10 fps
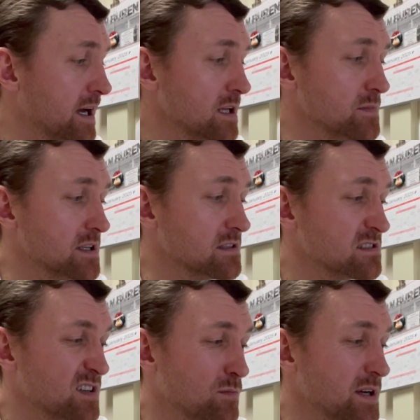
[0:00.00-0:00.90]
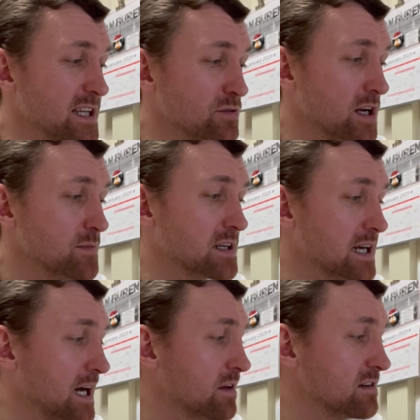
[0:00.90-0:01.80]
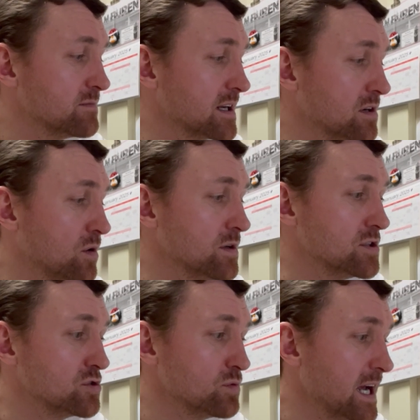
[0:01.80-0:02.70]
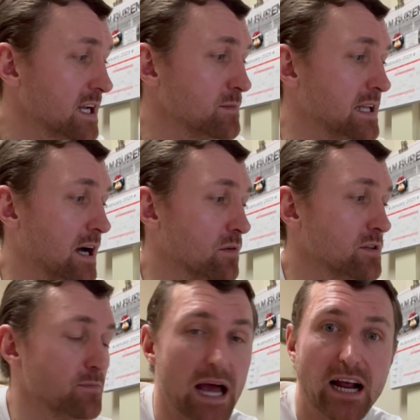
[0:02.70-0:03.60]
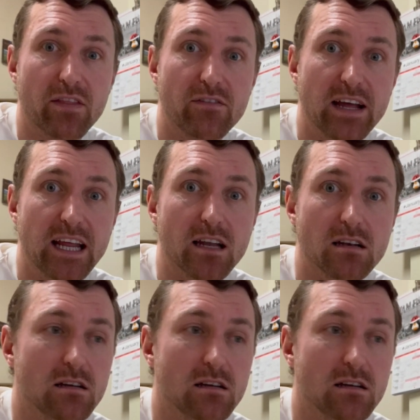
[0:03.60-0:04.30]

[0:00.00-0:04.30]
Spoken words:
me and somebody grabbed the collar of my coat and dragged me out the back of the van.